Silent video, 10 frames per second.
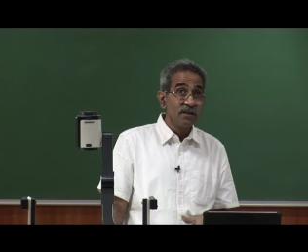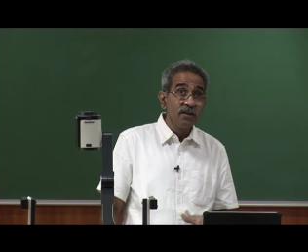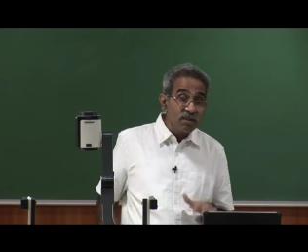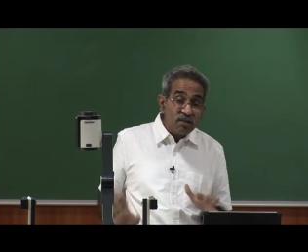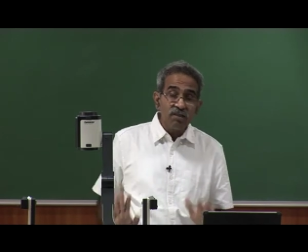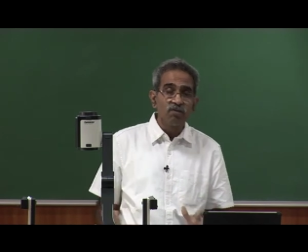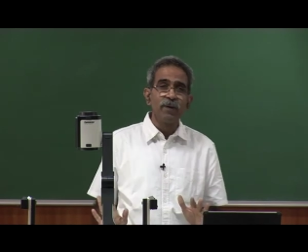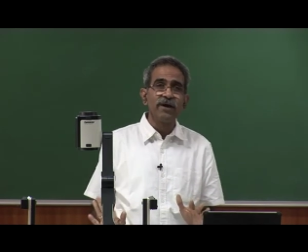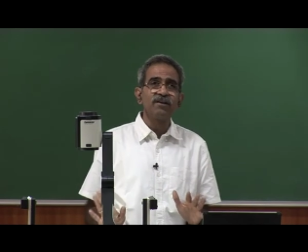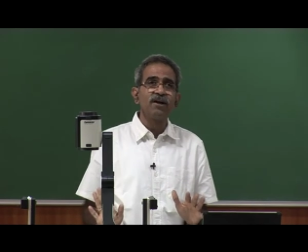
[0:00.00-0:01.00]
This is the
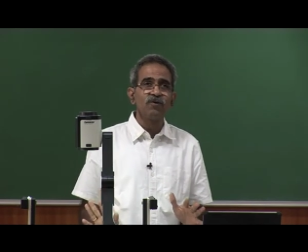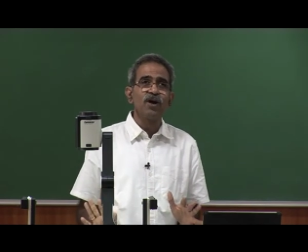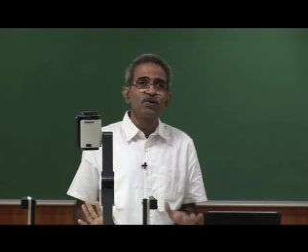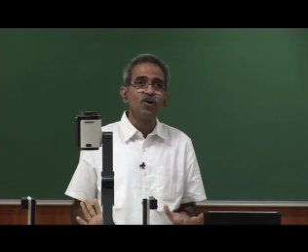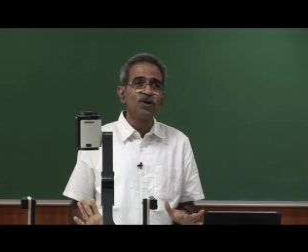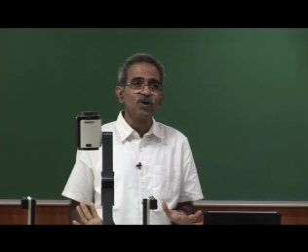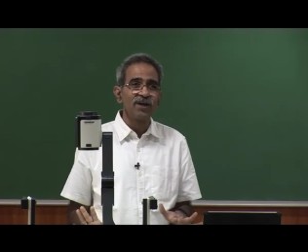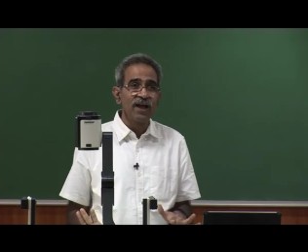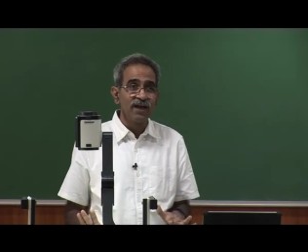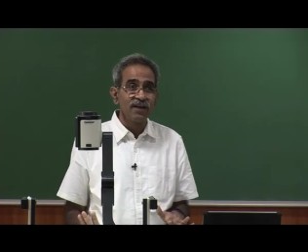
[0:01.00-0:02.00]
spirit that we are going to
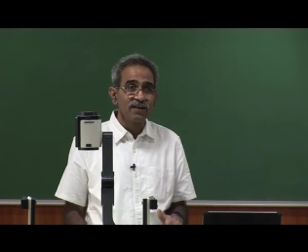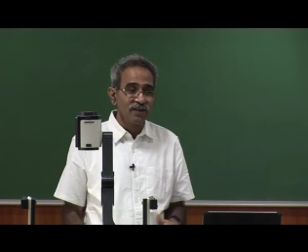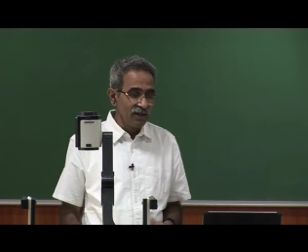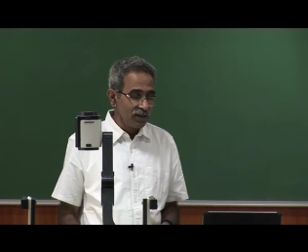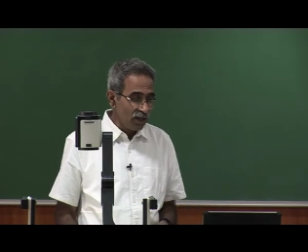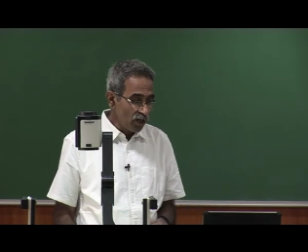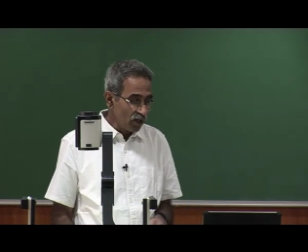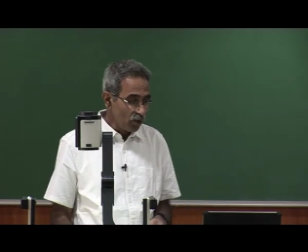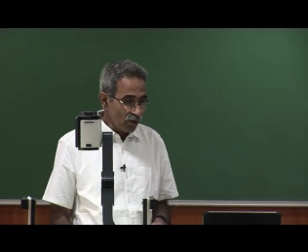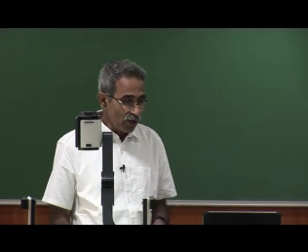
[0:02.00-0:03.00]
take in
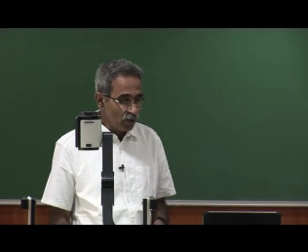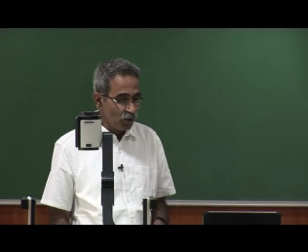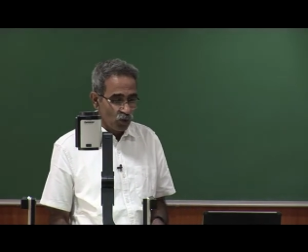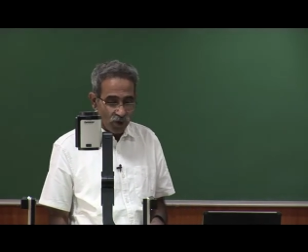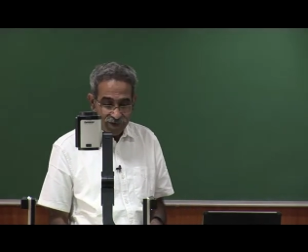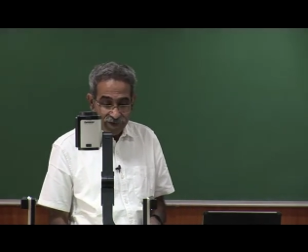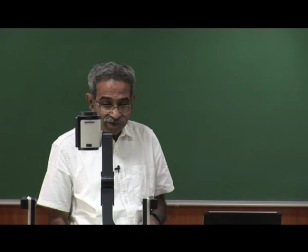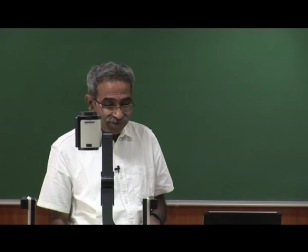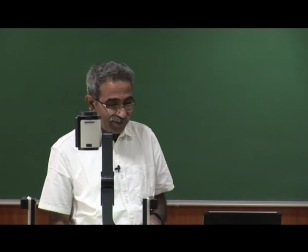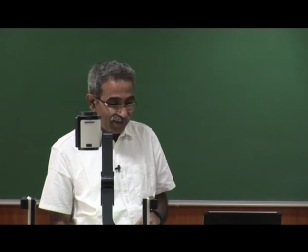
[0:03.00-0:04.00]
order to continue our
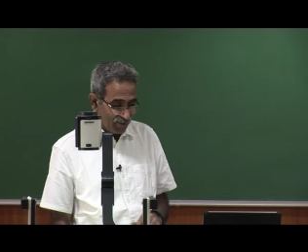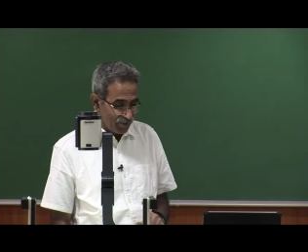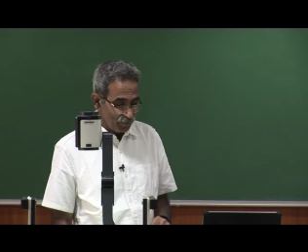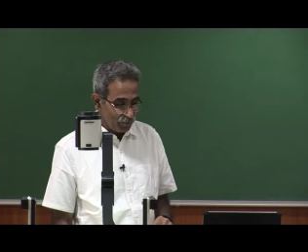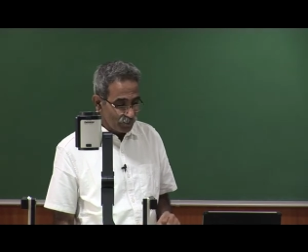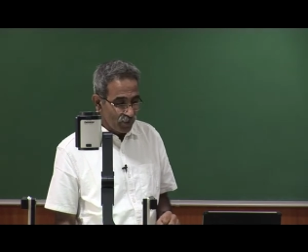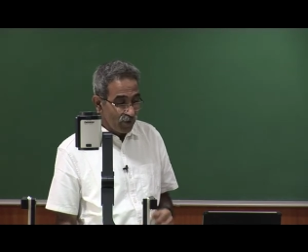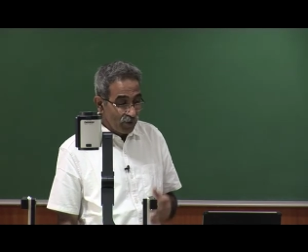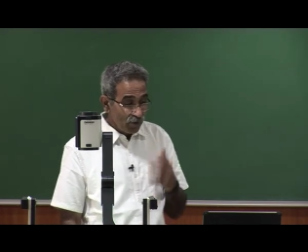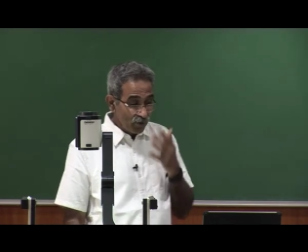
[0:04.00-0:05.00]
studies.
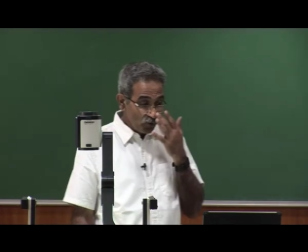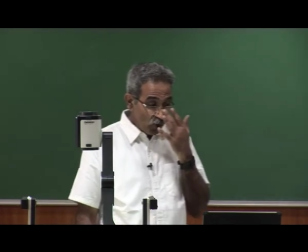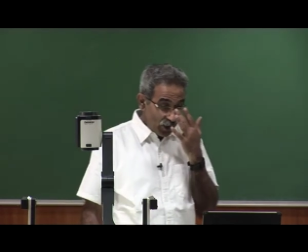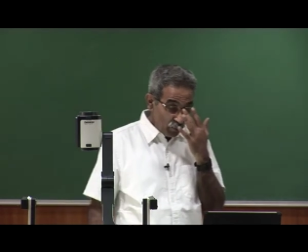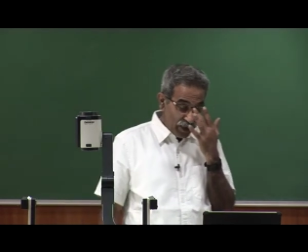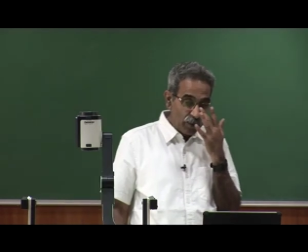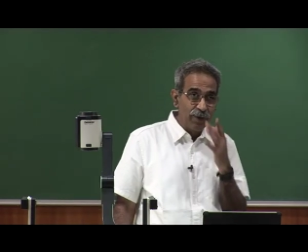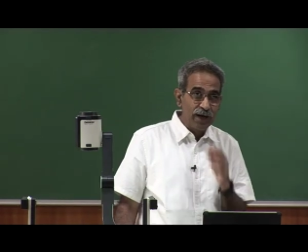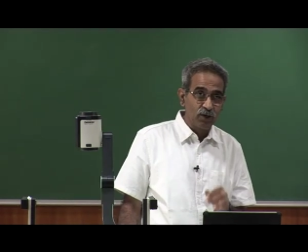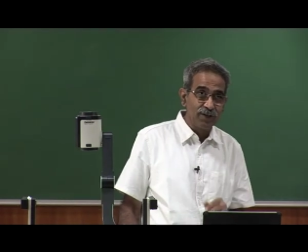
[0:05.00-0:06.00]
So let me come
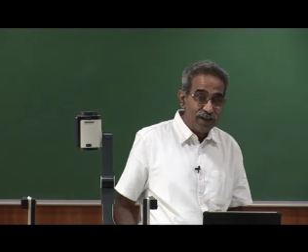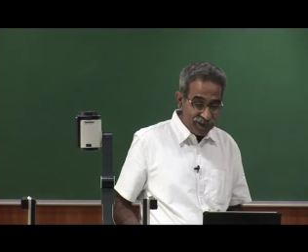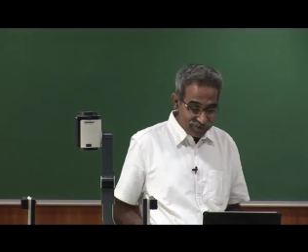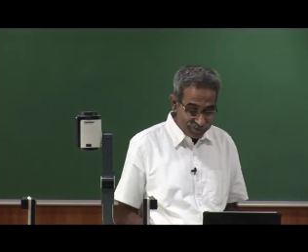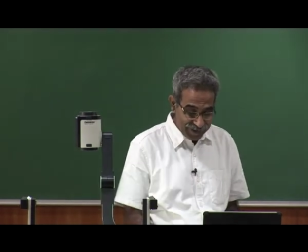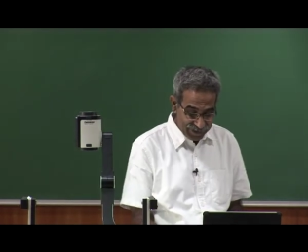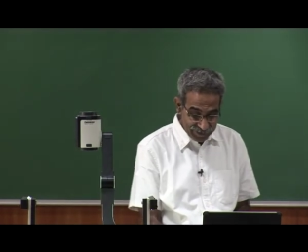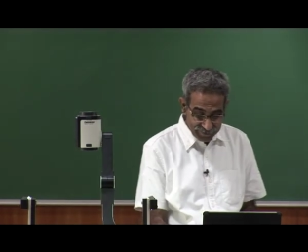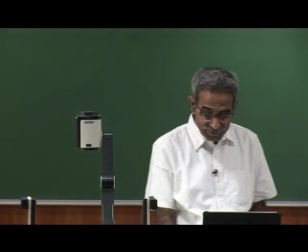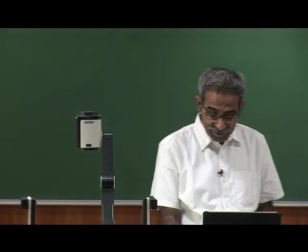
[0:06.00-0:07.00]
back to the
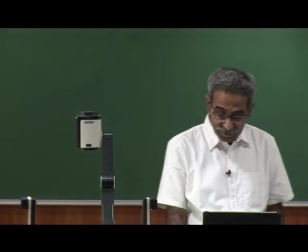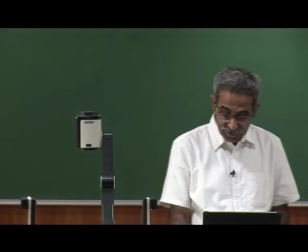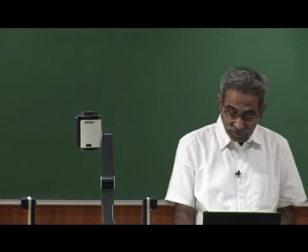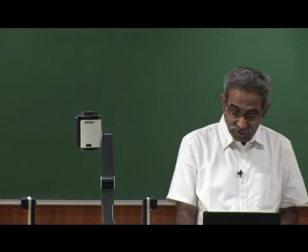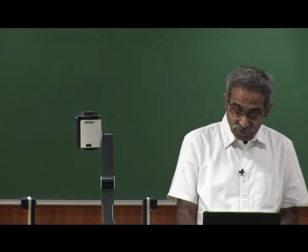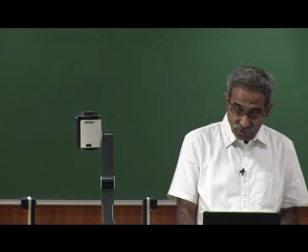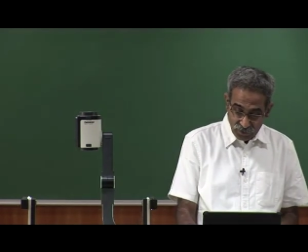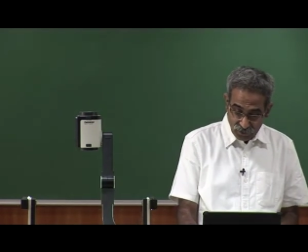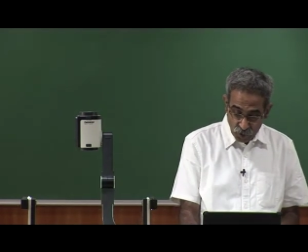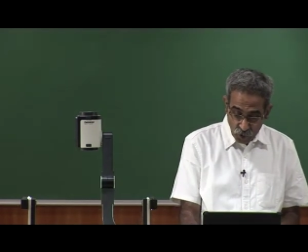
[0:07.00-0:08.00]
slides.
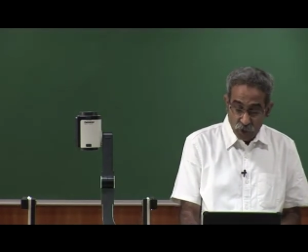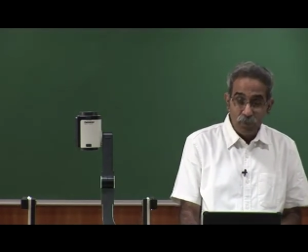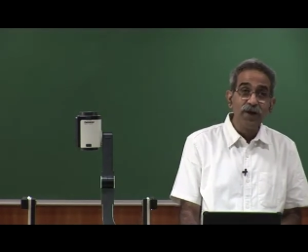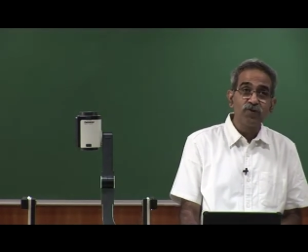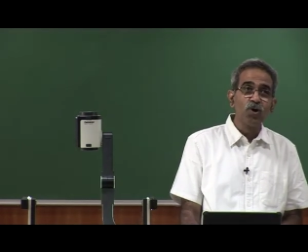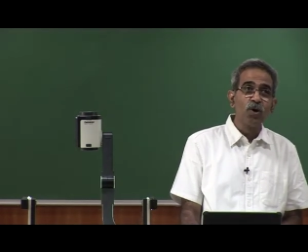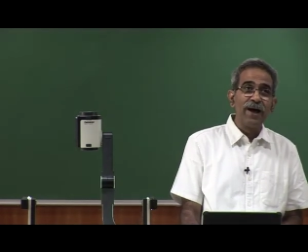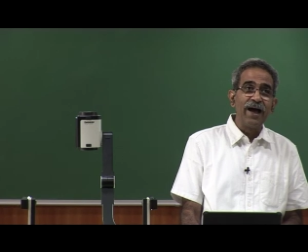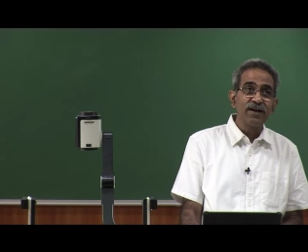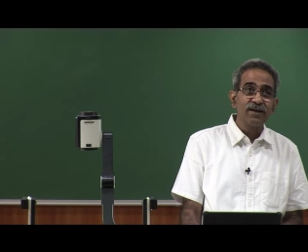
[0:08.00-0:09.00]
So please go
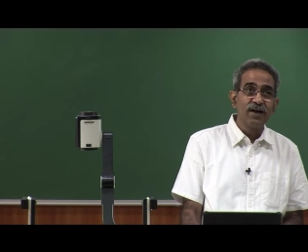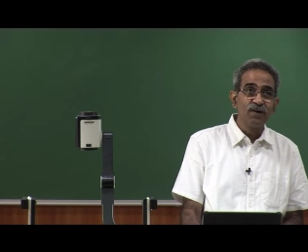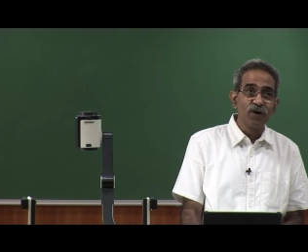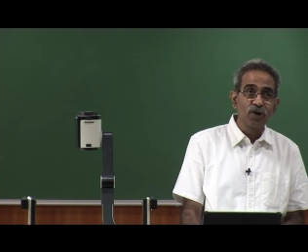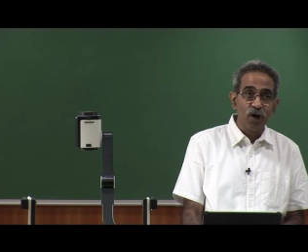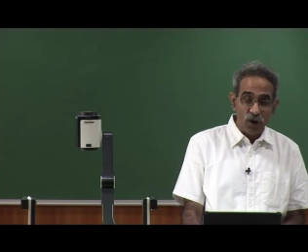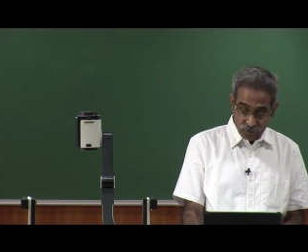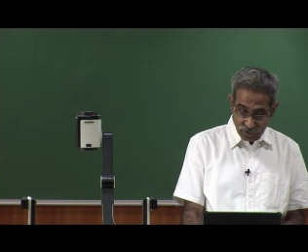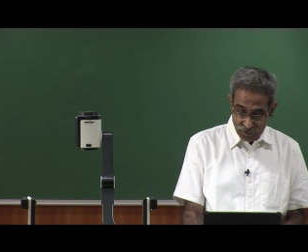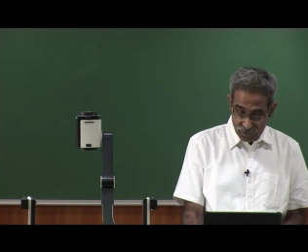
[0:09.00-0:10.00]
back and work
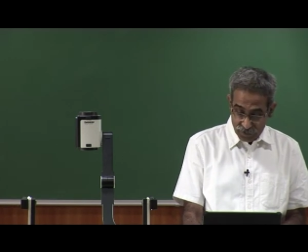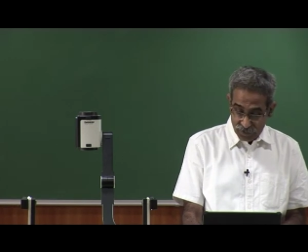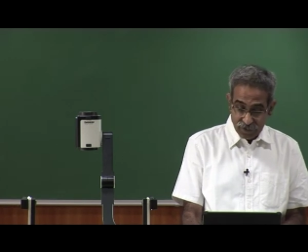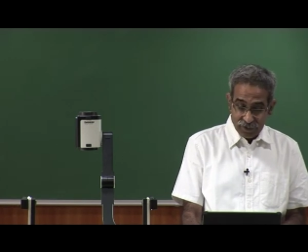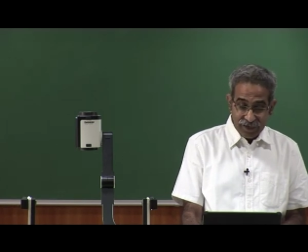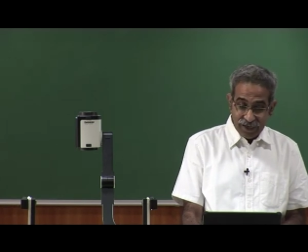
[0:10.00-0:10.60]
out the